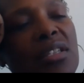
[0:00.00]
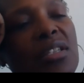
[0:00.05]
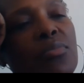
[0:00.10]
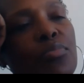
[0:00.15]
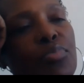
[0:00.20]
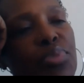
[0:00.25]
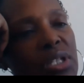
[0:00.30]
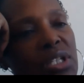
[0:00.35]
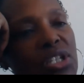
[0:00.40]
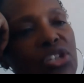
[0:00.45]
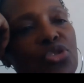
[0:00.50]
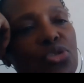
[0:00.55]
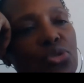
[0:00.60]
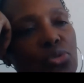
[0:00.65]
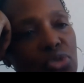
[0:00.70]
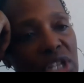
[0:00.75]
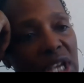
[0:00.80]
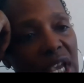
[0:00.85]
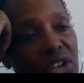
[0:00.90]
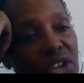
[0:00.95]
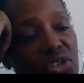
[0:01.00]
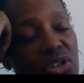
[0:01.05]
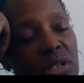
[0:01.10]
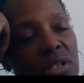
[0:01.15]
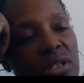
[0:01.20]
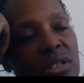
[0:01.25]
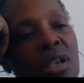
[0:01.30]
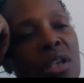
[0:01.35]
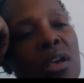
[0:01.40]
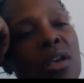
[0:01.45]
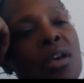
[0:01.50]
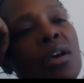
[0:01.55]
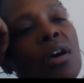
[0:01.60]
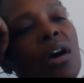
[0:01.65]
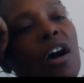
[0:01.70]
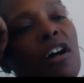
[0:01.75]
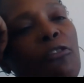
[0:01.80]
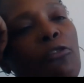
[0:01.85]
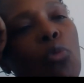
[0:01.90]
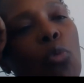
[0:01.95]
and potential changes
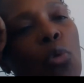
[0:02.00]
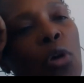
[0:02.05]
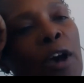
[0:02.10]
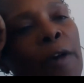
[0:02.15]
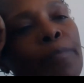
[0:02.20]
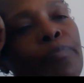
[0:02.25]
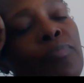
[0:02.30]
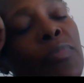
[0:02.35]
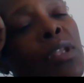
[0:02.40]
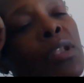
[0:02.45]
of what